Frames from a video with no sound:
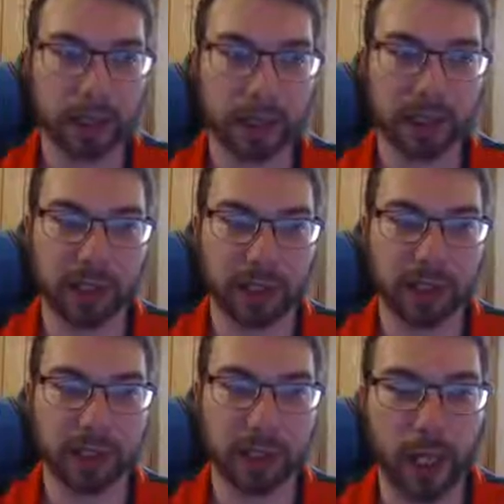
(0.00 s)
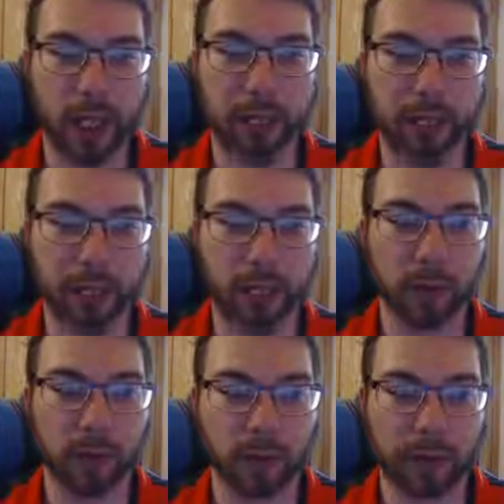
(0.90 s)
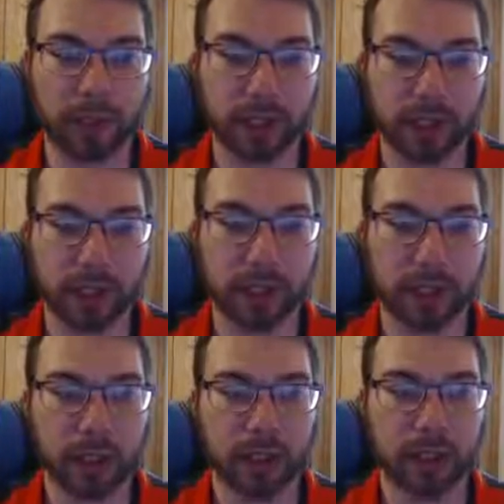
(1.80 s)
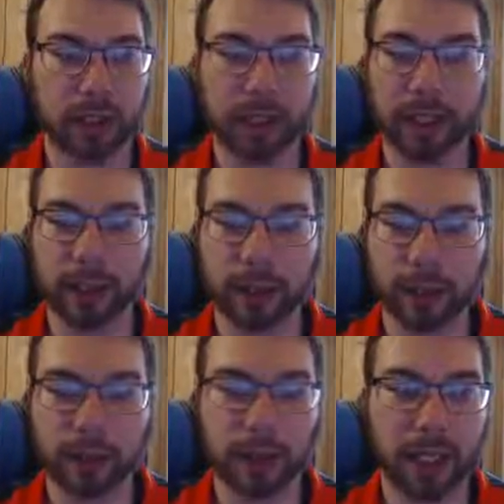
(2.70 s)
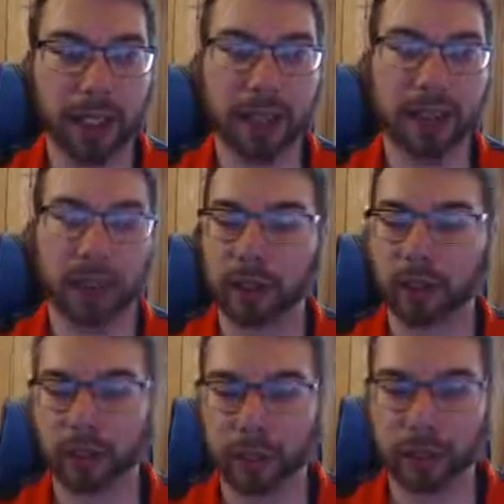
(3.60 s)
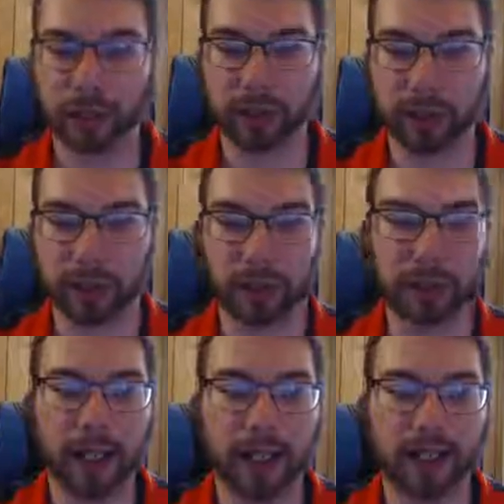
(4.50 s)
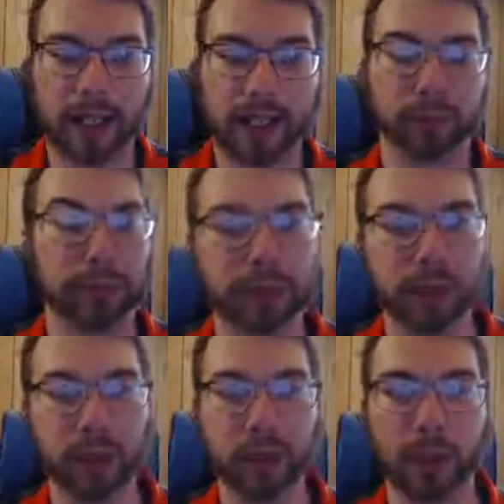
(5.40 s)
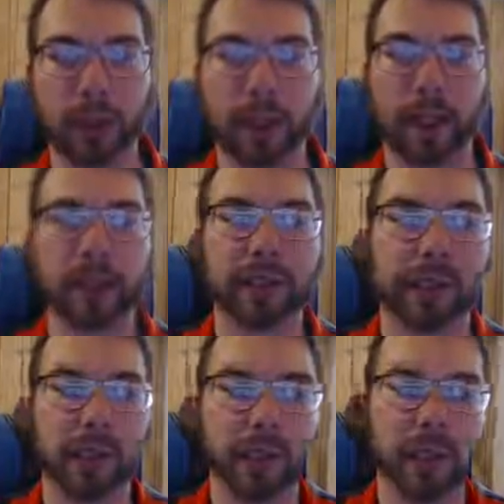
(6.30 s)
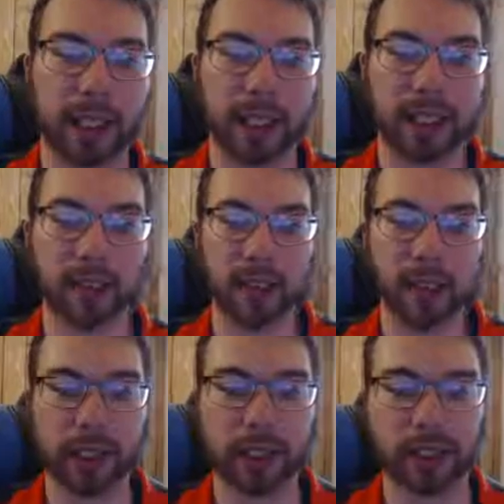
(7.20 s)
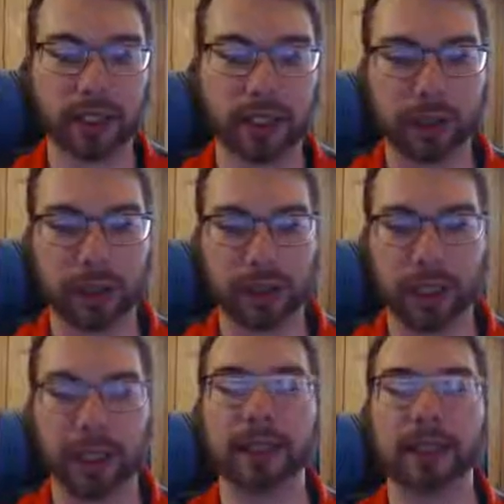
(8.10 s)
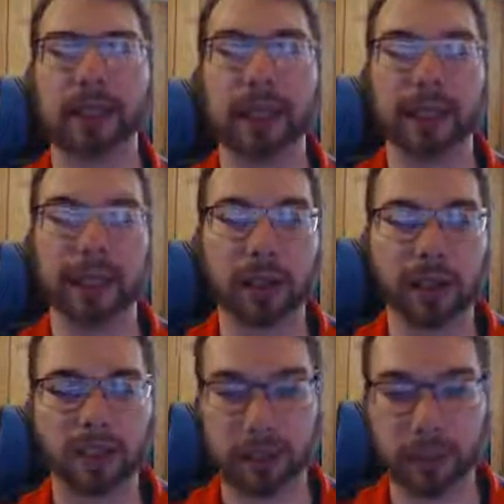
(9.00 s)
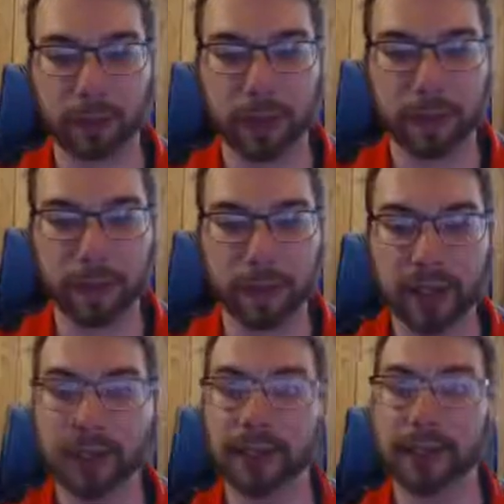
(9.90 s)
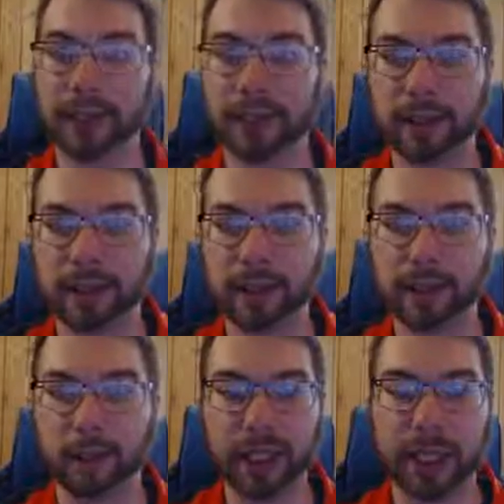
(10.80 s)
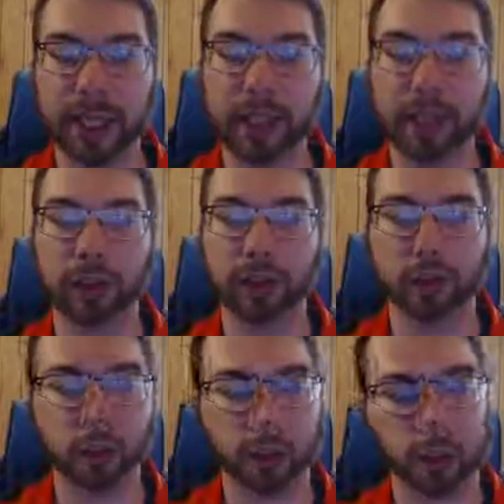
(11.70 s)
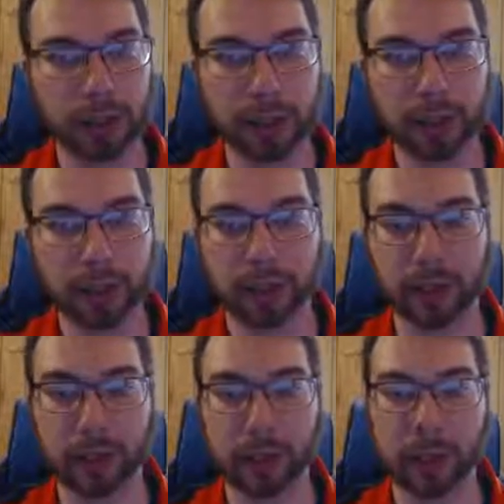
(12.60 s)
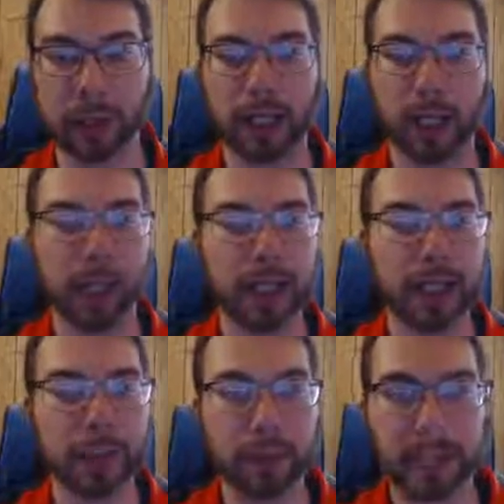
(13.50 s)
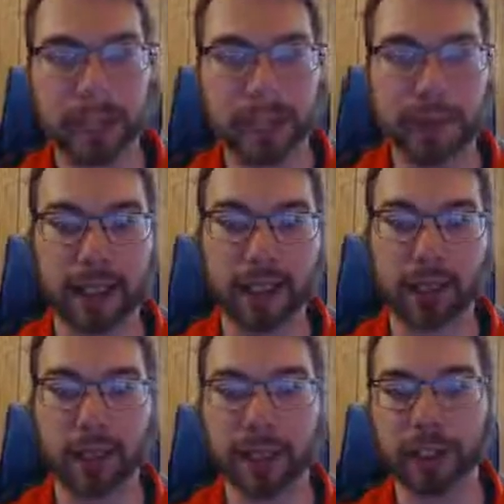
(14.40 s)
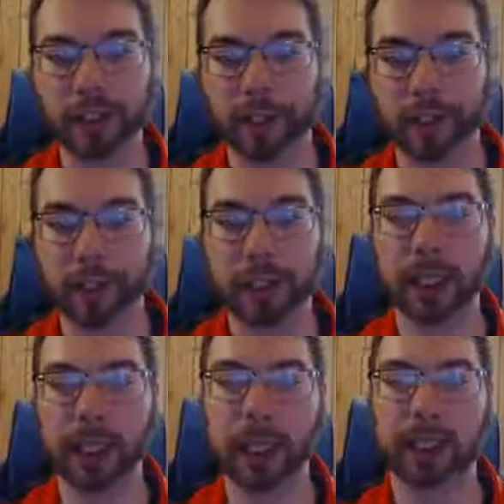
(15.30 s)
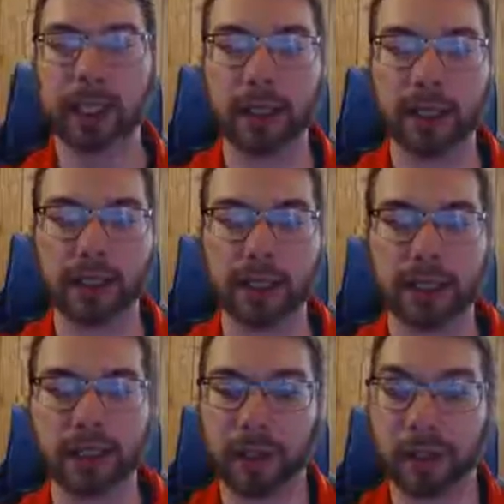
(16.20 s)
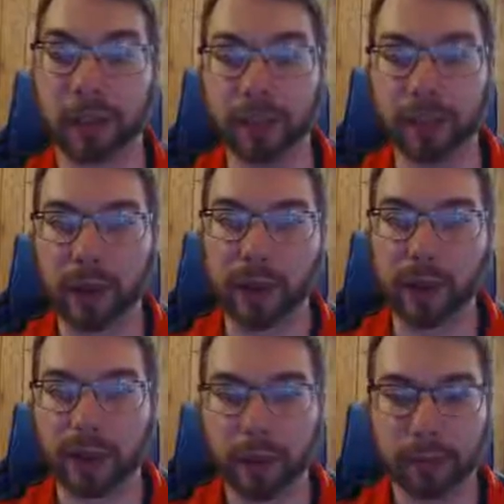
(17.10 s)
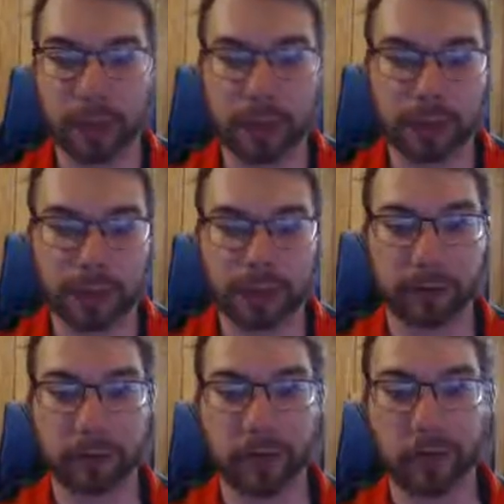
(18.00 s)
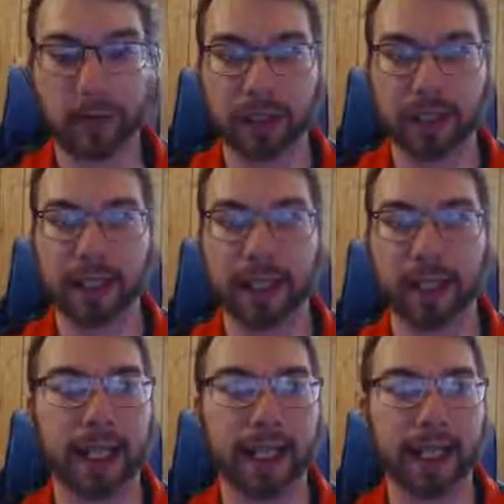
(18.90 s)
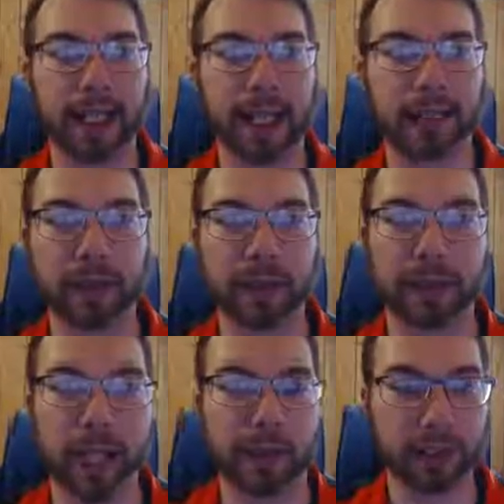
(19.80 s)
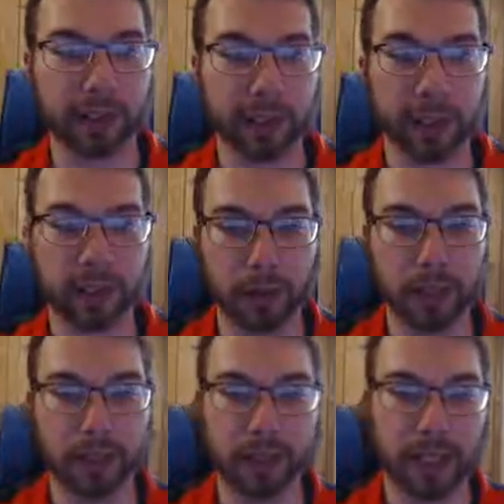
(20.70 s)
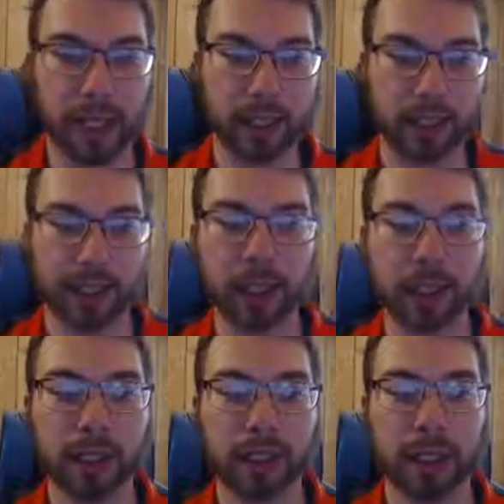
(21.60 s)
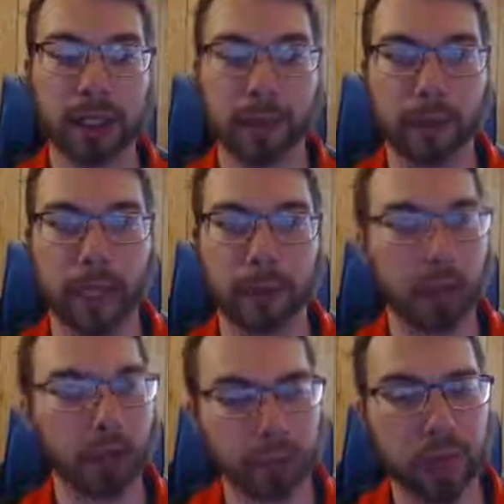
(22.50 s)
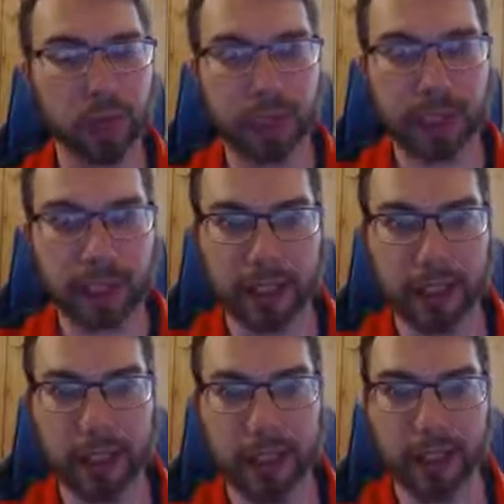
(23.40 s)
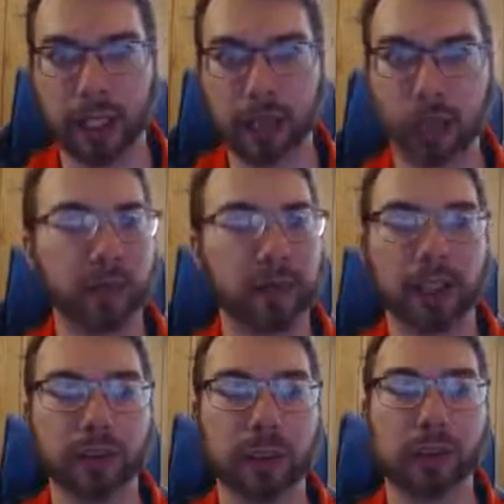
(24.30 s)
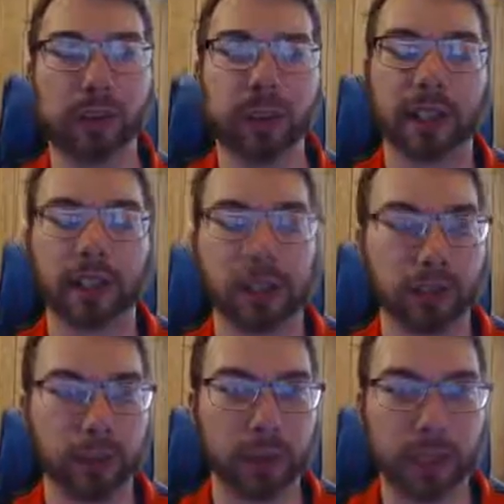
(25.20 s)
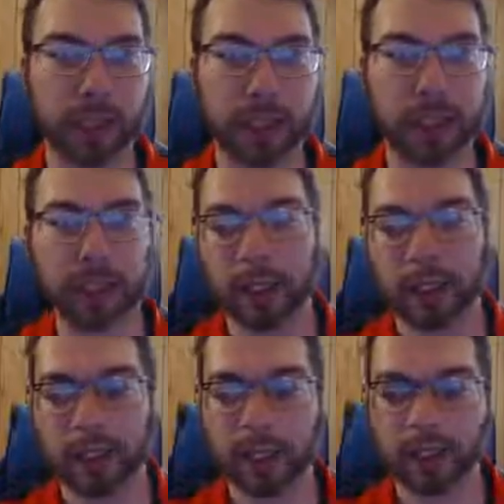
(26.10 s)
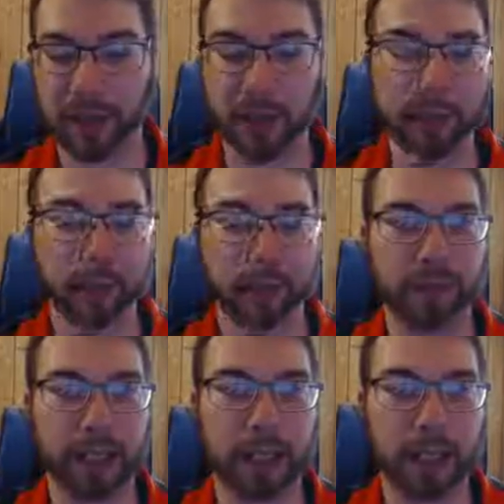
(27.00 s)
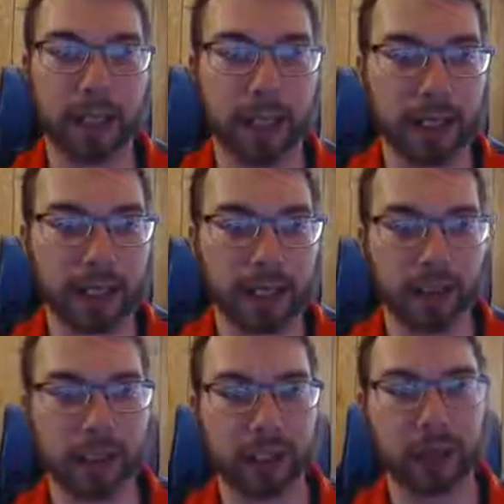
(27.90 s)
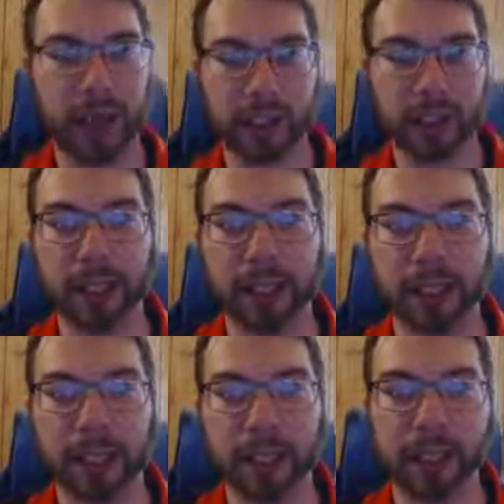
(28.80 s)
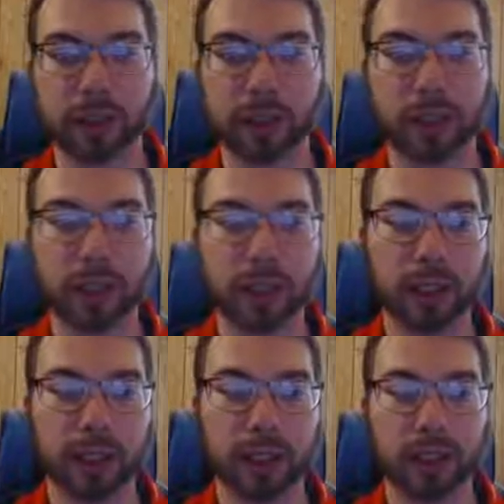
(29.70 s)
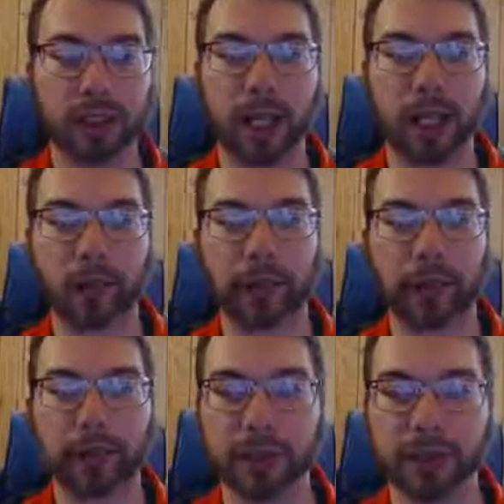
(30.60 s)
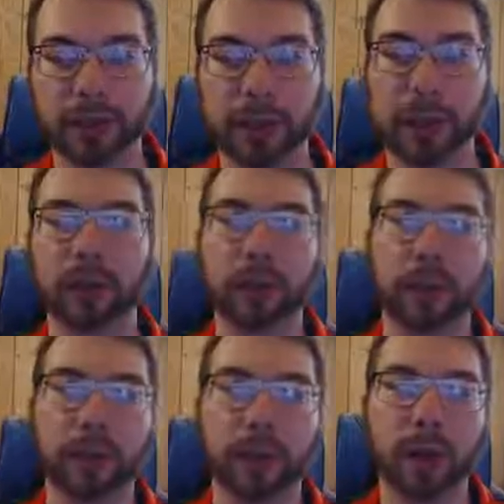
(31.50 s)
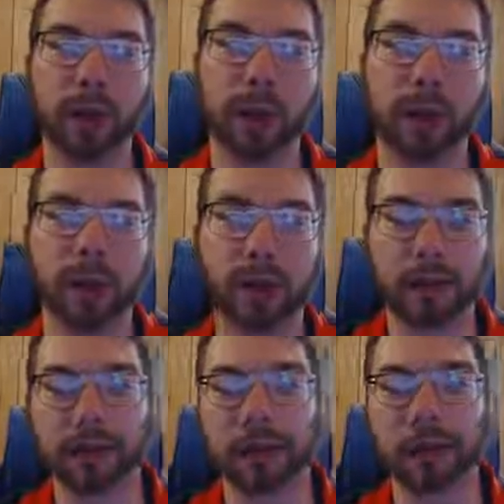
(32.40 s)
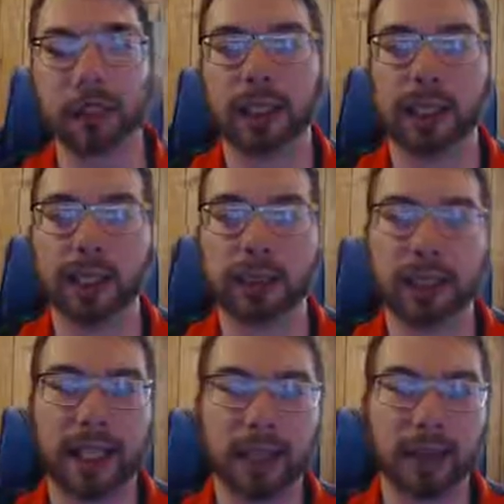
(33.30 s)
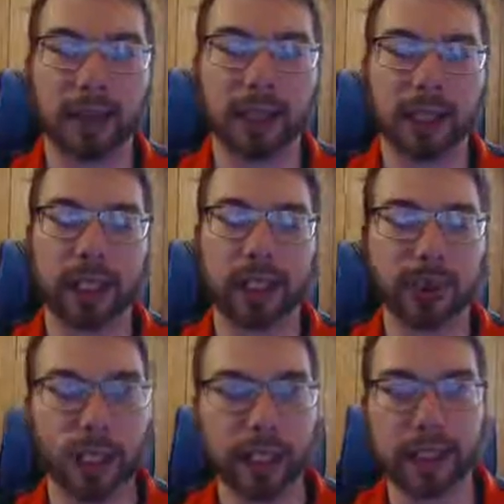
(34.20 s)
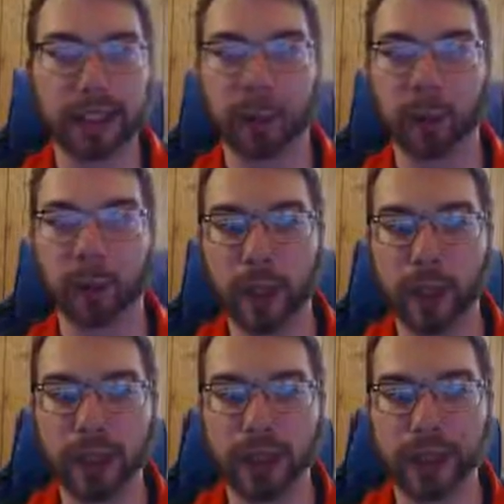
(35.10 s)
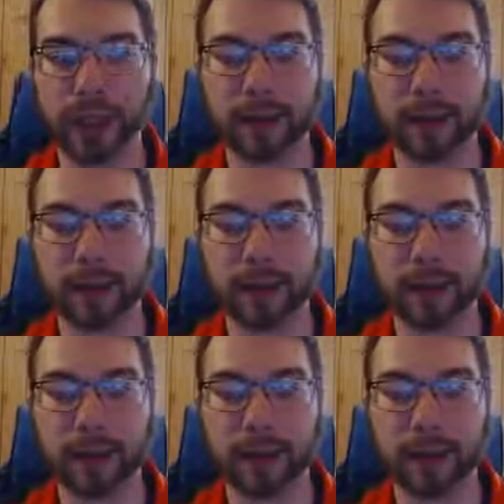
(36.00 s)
So you do have Trymid, Fortress, King Golem, and Cruiser all having pretty cool effects that really just make this deck a lot of fun to play. This is going to be a control deck, so I might not play this as much once we hit a specific breakpoint, because for me personally, I like having the faster combo heavy decks. I will probably hit King of Games with Vendrids once I finish building it. That's just the fast-paced nature, a lot of combos, really throwing your opponent off, allows you to get quick and easy wins.